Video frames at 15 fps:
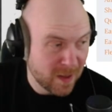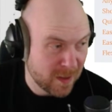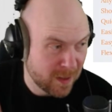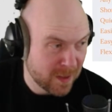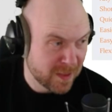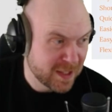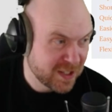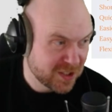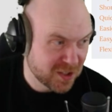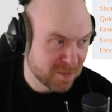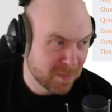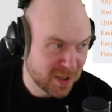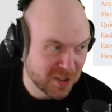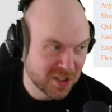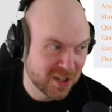leisure
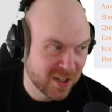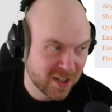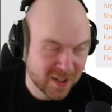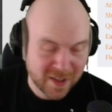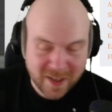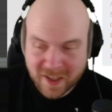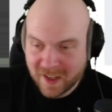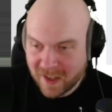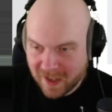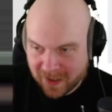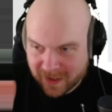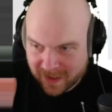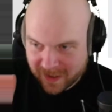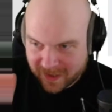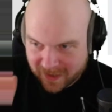budget on.
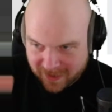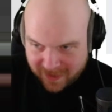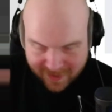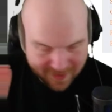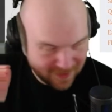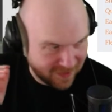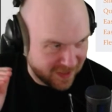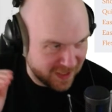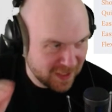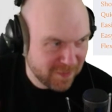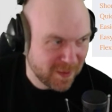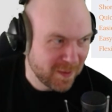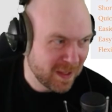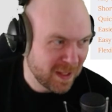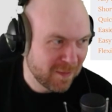
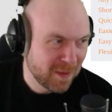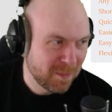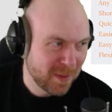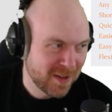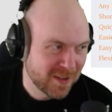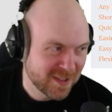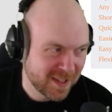Even players that